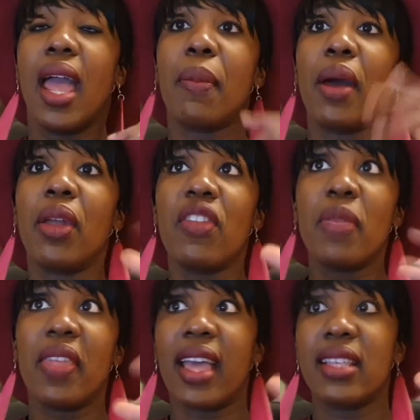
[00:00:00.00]
It might not
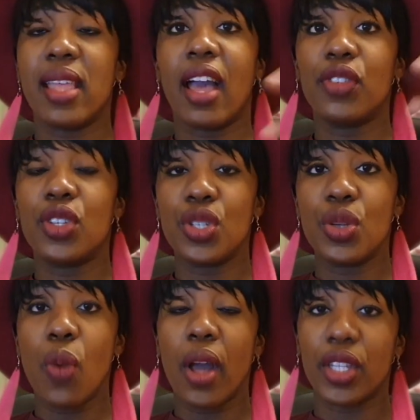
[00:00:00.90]
even be the case that you have to
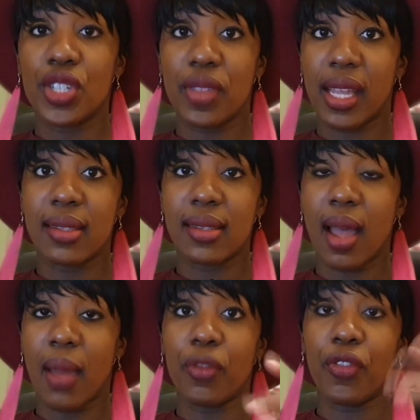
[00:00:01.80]
do work during that
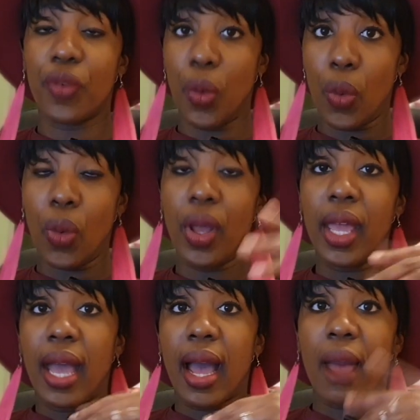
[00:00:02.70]
time for
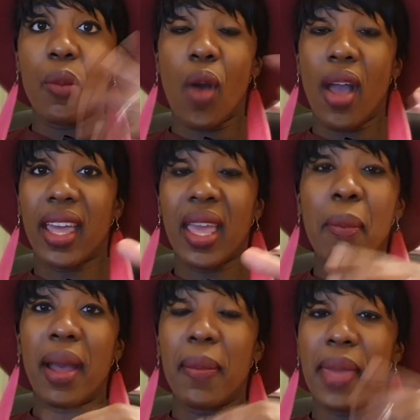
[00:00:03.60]
work. It
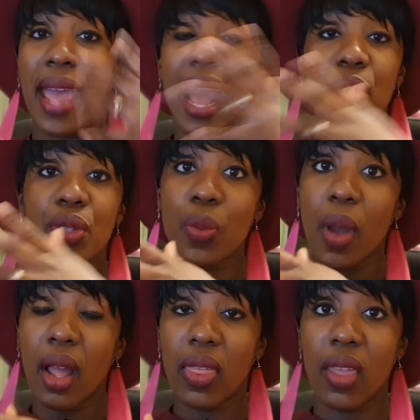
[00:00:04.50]
might be
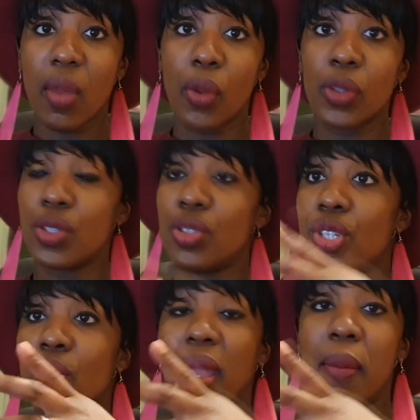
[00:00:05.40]
housework that you want to
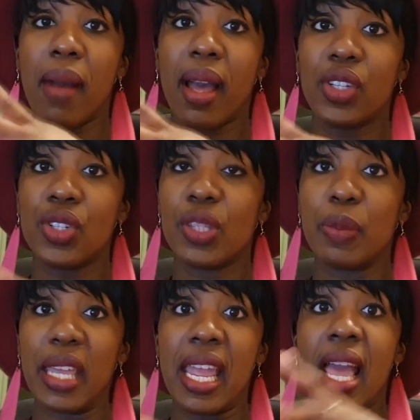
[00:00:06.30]
do. It might
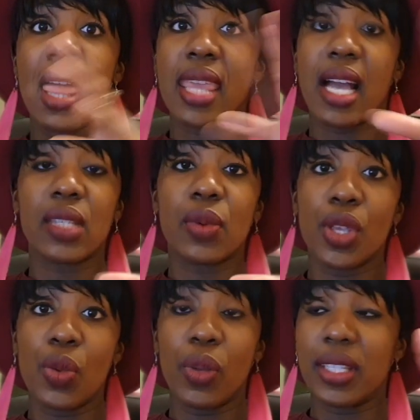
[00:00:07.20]
just be that's
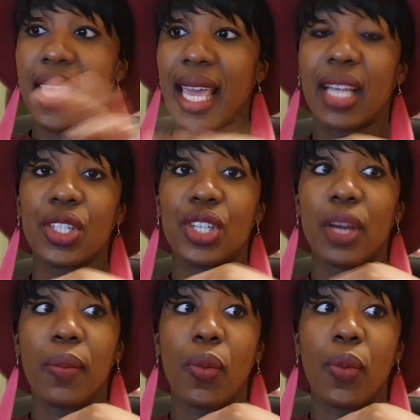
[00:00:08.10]
when you want to catch up